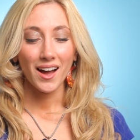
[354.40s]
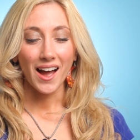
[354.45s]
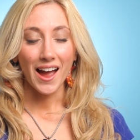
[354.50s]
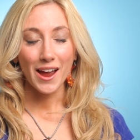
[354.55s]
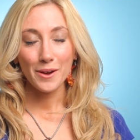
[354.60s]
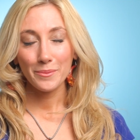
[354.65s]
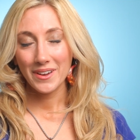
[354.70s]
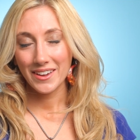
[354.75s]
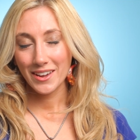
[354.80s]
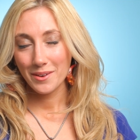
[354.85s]

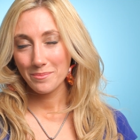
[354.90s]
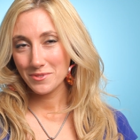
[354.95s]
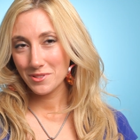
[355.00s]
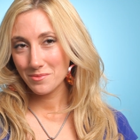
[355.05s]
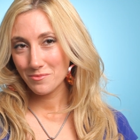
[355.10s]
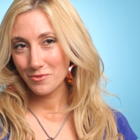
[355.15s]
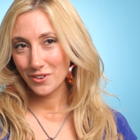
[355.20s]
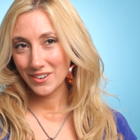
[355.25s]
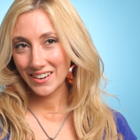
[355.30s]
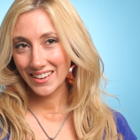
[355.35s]
I wake up in the
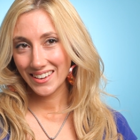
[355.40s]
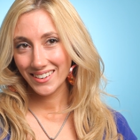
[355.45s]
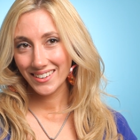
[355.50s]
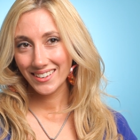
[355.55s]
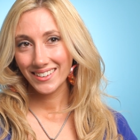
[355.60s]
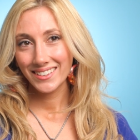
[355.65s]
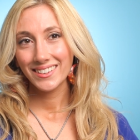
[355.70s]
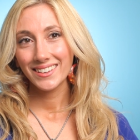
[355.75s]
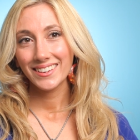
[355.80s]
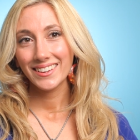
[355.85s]
morning
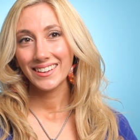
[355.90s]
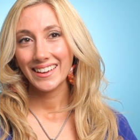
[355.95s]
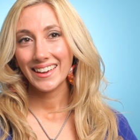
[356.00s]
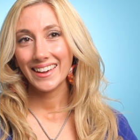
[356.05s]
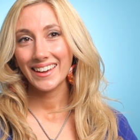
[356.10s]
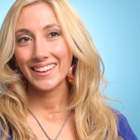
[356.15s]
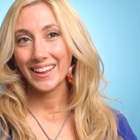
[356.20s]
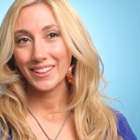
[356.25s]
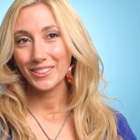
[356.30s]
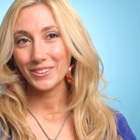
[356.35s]

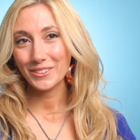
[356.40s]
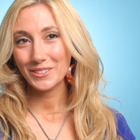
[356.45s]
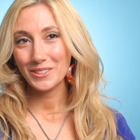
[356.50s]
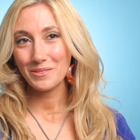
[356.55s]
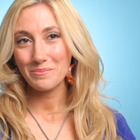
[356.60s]
and I look in